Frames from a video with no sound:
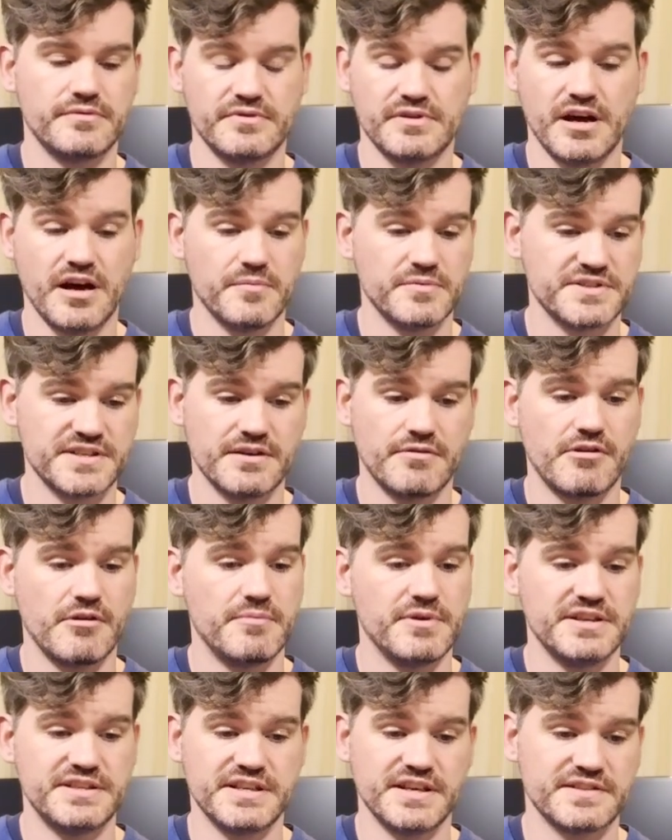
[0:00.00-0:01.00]
armor 0,
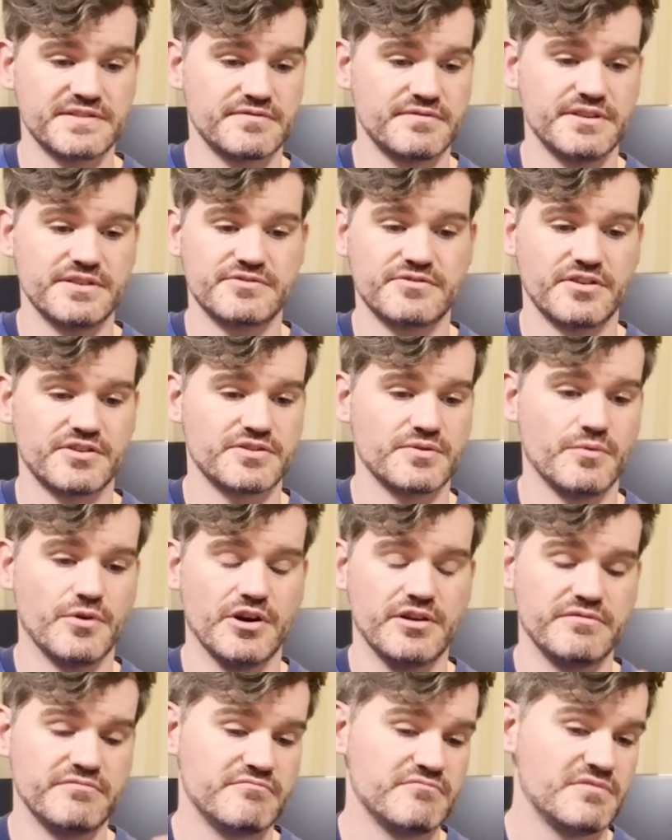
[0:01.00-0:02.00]
BTS 3, structure
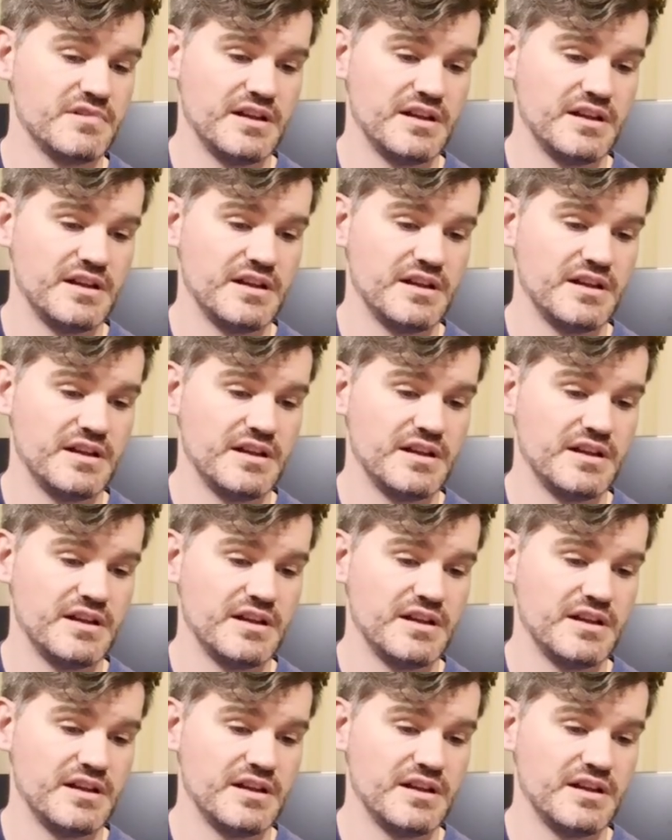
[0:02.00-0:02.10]
1.